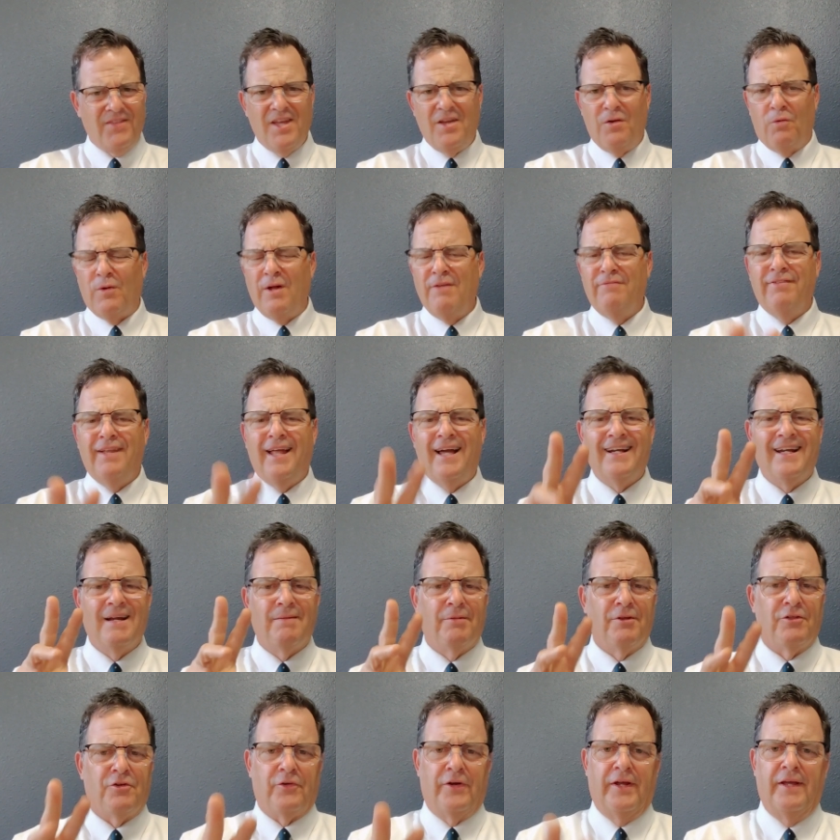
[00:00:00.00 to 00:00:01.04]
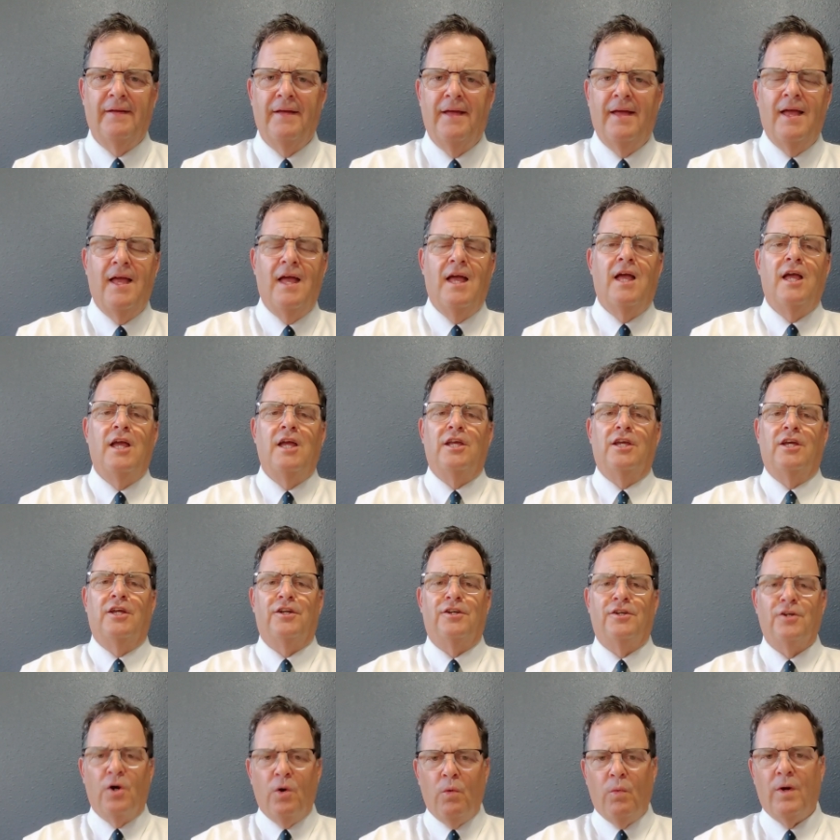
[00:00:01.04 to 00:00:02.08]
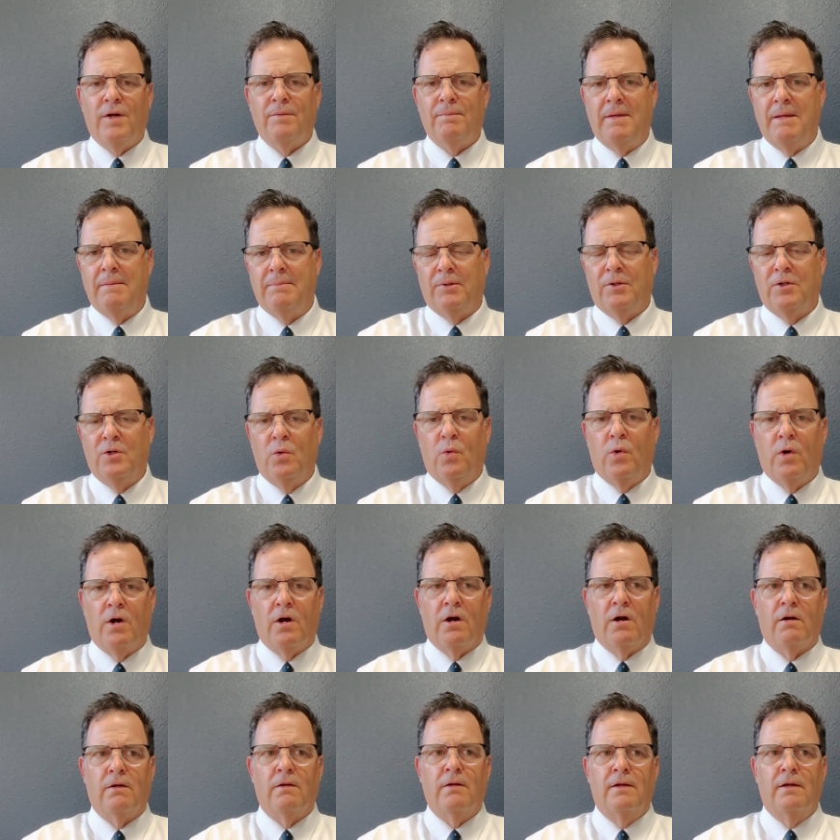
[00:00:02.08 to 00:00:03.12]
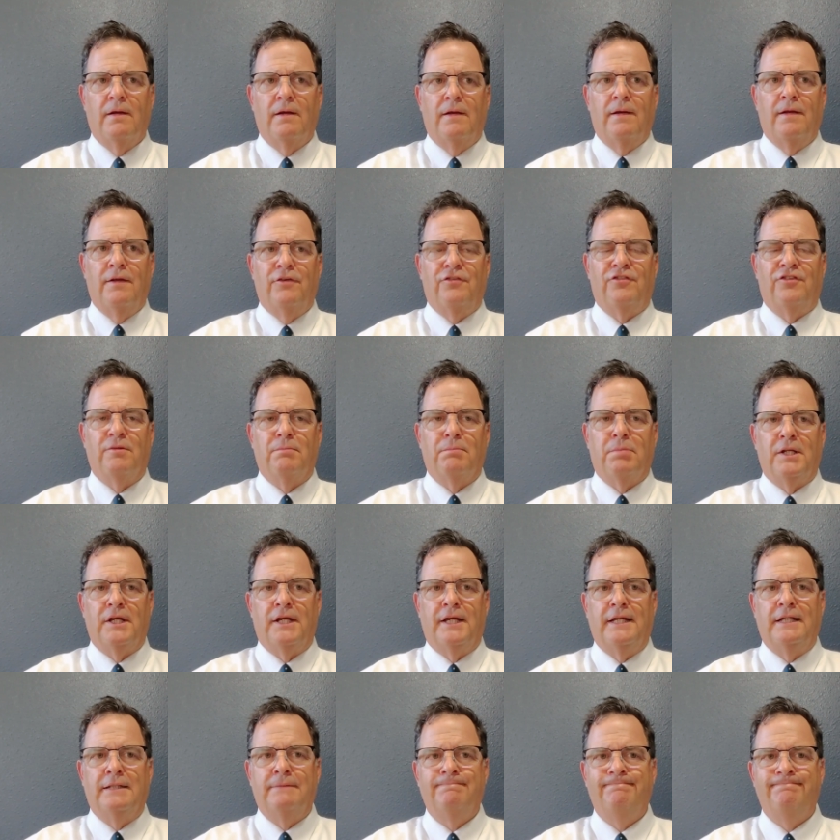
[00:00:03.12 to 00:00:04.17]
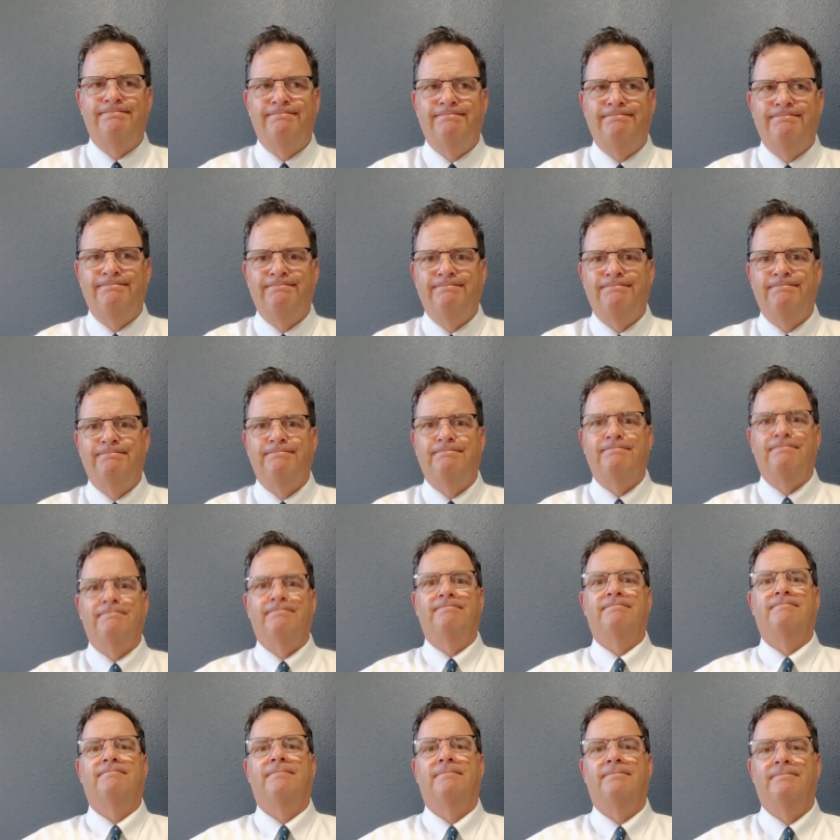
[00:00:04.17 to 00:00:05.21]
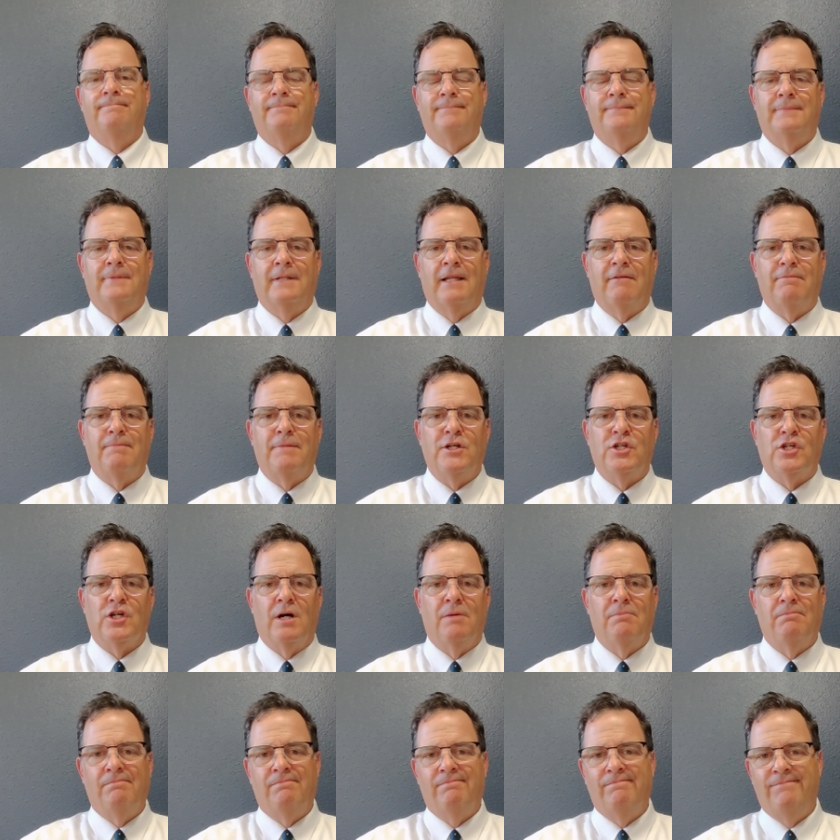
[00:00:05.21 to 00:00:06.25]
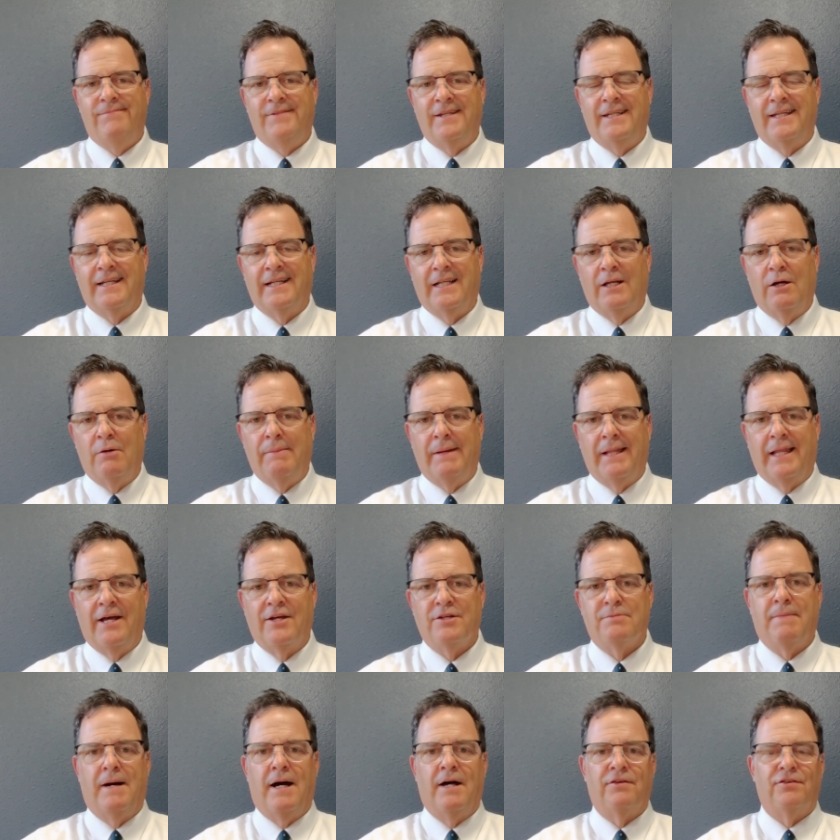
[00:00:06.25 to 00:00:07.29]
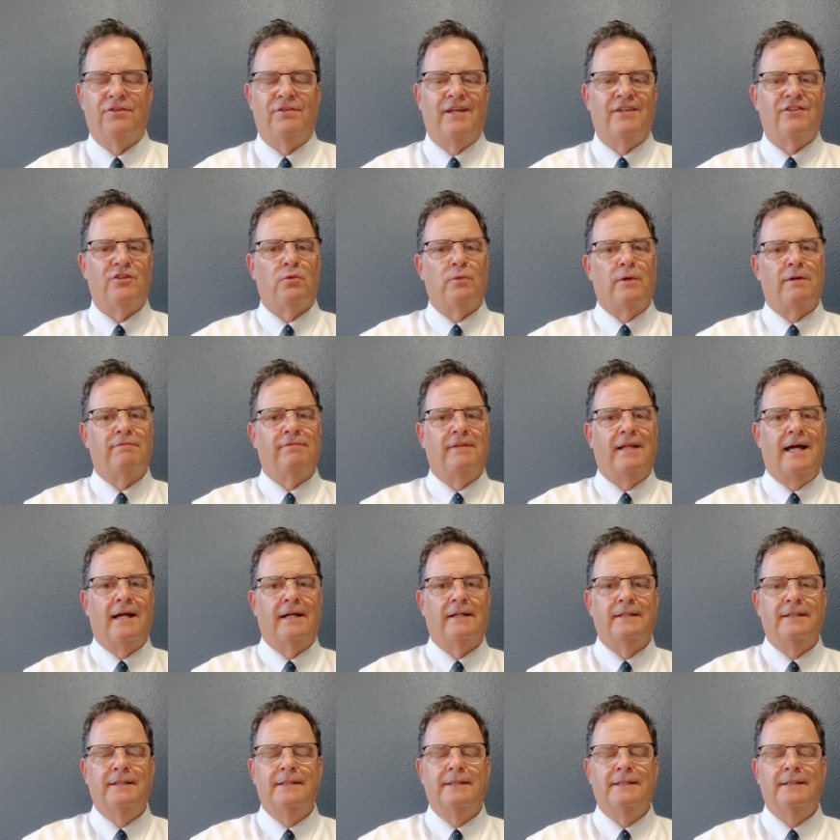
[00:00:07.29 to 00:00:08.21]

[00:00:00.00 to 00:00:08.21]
Red flag number 3. You don't want people who are simply left my job, didn't get along with my last boss. That's a red flag.